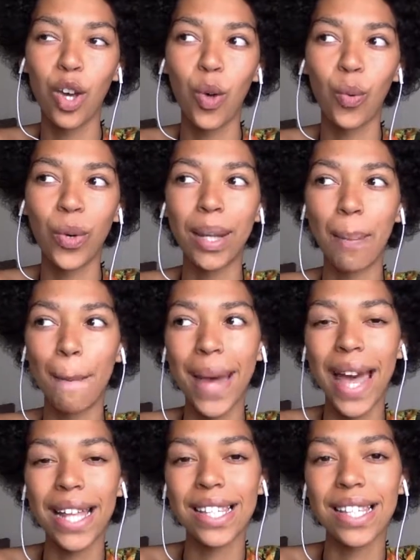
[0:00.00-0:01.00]
when a
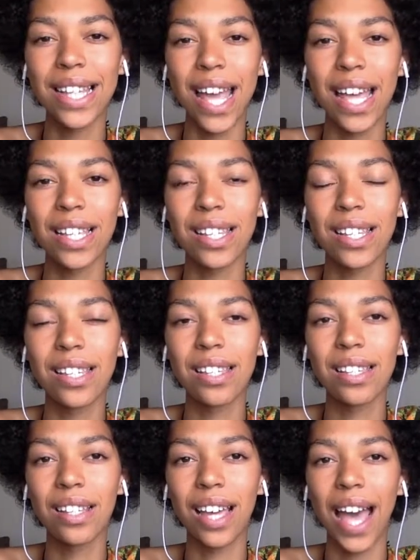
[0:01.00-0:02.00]
man
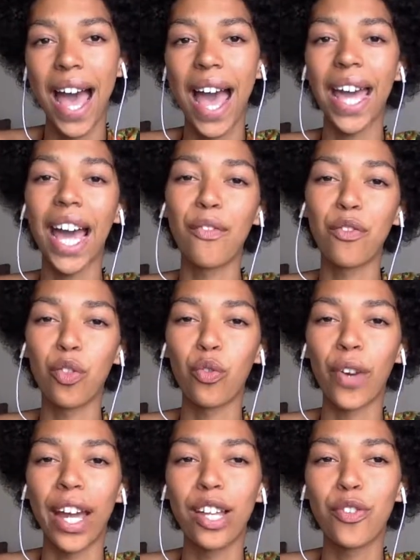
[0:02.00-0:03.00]
says, I have the
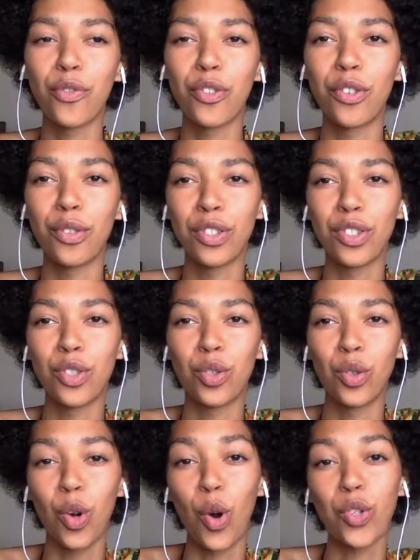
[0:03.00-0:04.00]
right for to
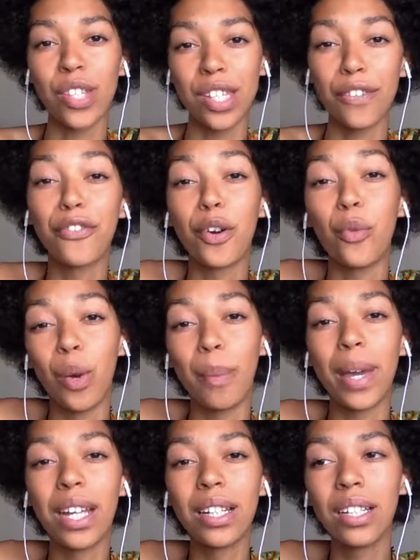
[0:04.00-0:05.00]
go to different
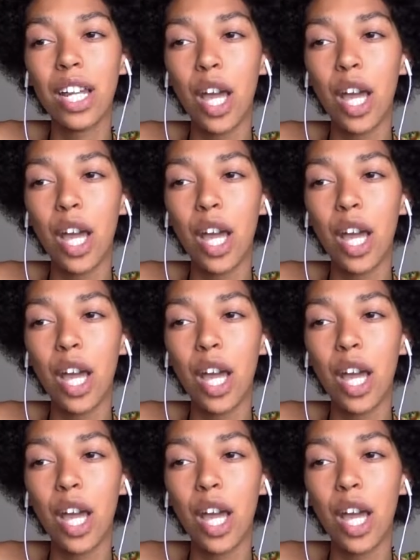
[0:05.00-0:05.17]
women,